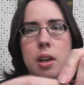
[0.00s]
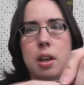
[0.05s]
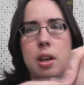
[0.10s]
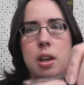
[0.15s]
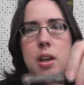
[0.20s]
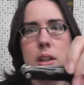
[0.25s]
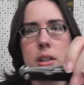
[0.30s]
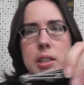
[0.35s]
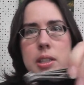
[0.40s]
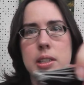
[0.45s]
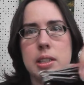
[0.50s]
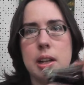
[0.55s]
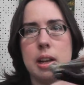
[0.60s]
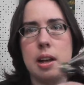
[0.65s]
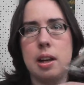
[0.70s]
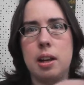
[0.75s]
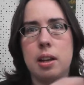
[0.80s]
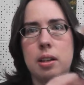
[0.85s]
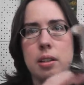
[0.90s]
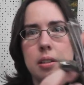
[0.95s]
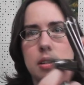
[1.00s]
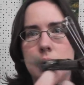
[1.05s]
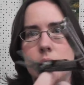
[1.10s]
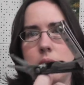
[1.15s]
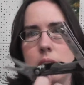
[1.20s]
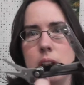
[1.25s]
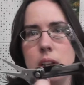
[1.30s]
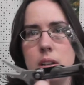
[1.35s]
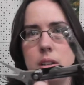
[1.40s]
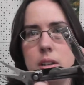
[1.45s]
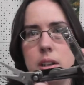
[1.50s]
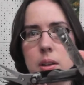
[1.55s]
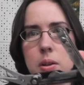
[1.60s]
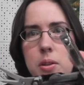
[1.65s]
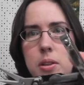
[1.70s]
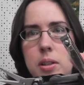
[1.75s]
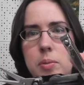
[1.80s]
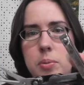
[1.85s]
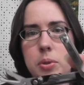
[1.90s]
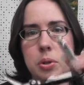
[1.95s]
It's got uh, nail
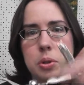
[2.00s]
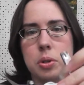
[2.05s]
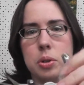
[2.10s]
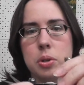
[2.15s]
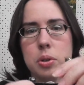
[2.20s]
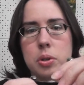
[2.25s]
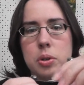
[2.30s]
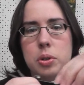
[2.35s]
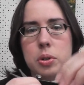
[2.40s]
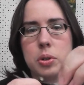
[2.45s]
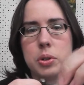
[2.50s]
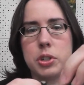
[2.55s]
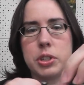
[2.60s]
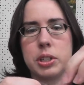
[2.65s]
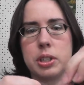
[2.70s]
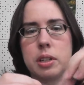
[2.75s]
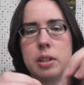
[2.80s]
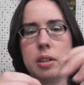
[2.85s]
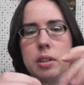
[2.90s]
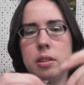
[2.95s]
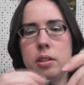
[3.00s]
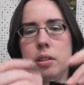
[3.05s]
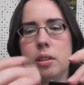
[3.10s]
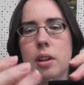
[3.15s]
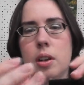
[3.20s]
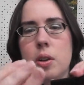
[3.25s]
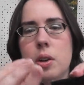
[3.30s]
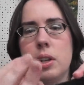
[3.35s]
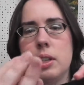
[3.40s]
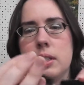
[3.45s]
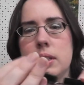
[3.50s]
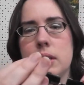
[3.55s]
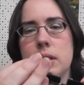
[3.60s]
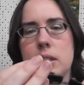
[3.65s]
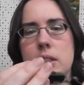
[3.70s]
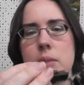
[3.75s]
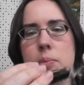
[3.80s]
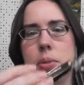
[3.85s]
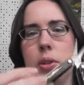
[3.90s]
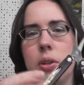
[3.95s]
clippers, and you know, it's
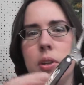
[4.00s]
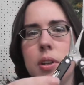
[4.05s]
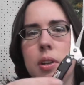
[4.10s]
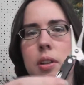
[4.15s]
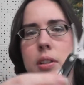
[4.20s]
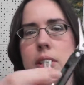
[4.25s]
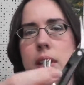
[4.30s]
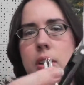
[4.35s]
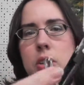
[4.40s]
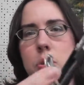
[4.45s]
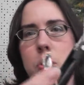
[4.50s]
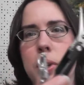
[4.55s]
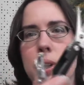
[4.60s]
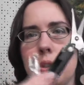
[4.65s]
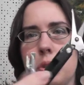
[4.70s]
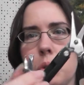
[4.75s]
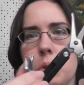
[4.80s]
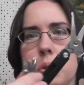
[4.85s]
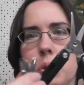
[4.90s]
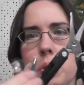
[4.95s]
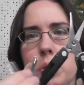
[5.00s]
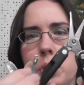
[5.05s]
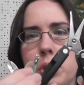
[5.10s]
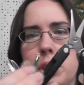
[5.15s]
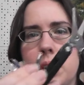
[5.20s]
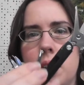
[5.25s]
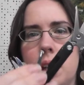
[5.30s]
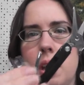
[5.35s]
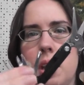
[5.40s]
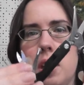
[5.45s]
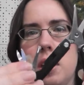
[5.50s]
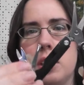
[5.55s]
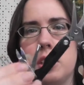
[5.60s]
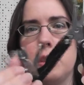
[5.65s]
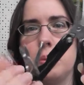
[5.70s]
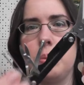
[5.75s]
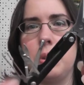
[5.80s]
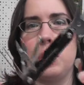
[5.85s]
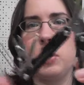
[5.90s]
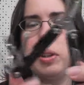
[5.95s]
it's a beauty. It's got tweezers. It's
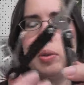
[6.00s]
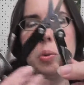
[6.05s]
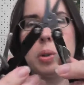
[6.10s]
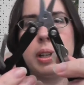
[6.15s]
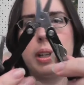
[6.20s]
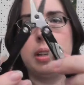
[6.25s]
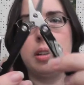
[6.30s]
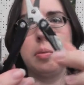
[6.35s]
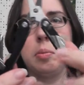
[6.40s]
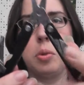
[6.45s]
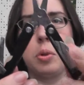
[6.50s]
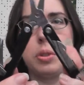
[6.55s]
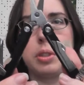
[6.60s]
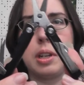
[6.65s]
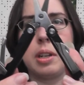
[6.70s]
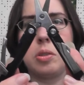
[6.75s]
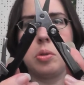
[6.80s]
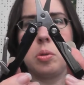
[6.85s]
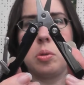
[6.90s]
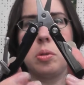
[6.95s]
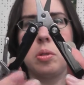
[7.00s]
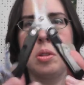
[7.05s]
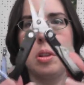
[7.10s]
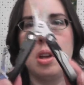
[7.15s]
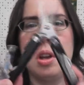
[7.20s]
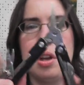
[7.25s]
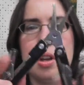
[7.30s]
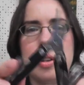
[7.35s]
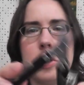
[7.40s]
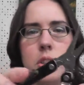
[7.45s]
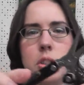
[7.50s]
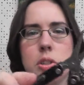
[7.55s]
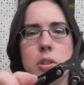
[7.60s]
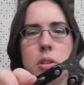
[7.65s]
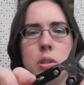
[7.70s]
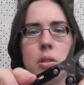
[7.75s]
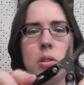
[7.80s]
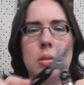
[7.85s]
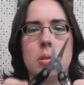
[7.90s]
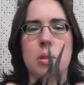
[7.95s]
a beauty-related multi-tool.
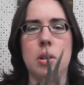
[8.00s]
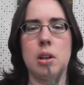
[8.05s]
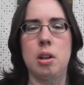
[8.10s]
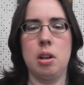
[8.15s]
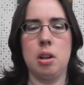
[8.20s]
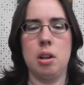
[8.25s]
So